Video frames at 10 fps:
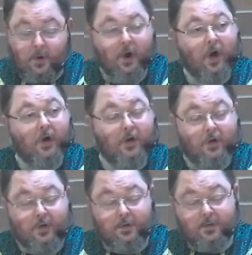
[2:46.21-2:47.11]
or
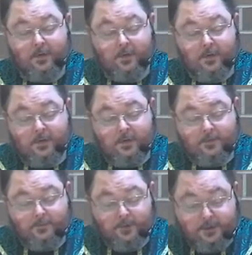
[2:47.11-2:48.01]
hunger
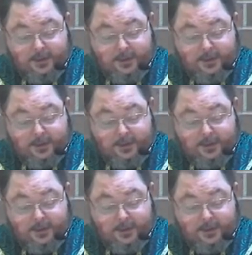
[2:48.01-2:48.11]
for